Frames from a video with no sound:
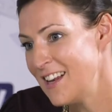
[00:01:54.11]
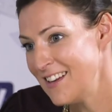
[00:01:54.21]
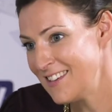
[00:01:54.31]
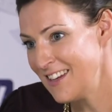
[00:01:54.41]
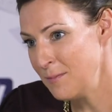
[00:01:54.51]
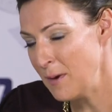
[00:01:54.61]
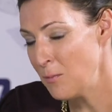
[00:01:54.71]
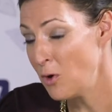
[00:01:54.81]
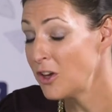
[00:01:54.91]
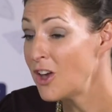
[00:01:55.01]
tell us a little
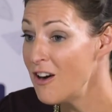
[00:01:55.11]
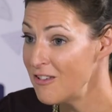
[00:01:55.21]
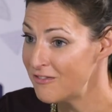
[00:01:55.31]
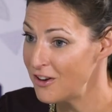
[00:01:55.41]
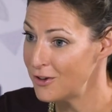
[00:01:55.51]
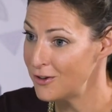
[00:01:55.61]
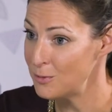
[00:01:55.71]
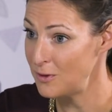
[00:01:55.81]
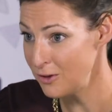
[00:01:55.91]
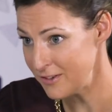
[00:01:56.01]
bit what the current
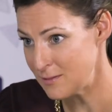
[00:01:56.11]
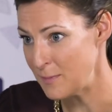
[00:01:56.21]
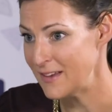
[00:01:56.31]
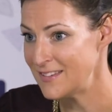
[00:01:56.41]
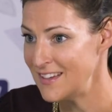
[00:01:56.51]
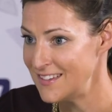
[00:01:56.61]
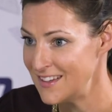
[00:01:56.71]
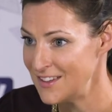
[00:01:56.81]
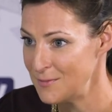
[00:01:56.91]
focus with Novespace is at